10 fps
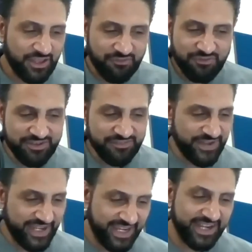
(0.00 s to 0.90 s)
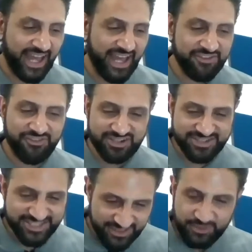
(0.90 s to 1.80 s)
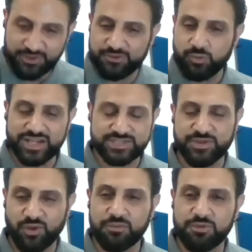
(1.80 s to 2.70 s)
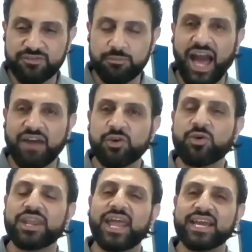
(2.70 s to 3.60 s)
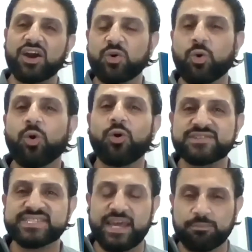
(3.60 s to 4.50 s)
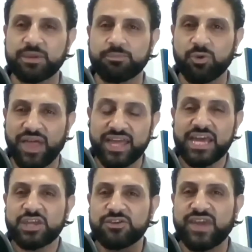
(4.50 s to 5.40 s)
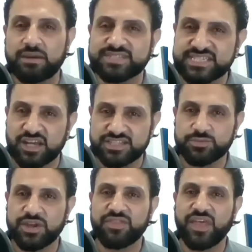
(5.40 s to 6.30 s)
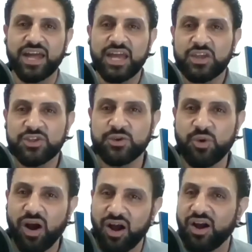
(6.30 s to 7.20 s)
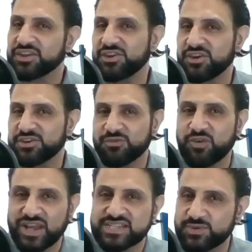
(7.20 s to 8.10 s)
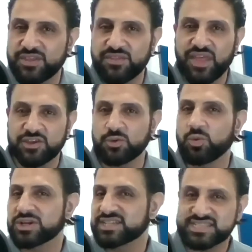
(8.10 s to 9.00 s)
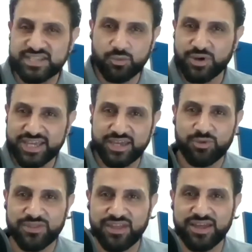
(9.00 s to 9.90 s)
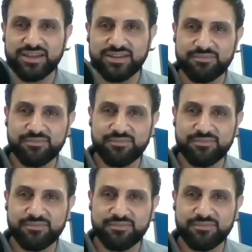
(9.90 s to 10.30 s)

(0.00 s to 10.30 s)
Ranveer and Rajat, who you worked with on the movie, but have you got like a core of set people that you've kept in touch with that you are, you know, you're friends with and that you would consider working with there?